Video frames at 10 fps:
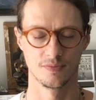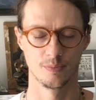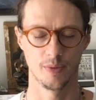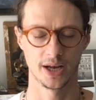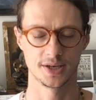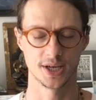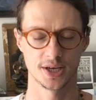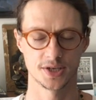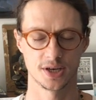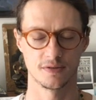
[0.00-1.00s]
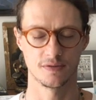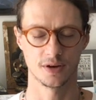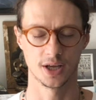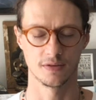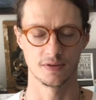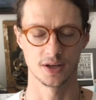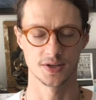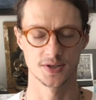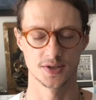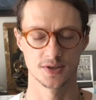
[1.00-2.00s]
Meditation of
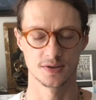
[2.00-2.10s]
forgiveness.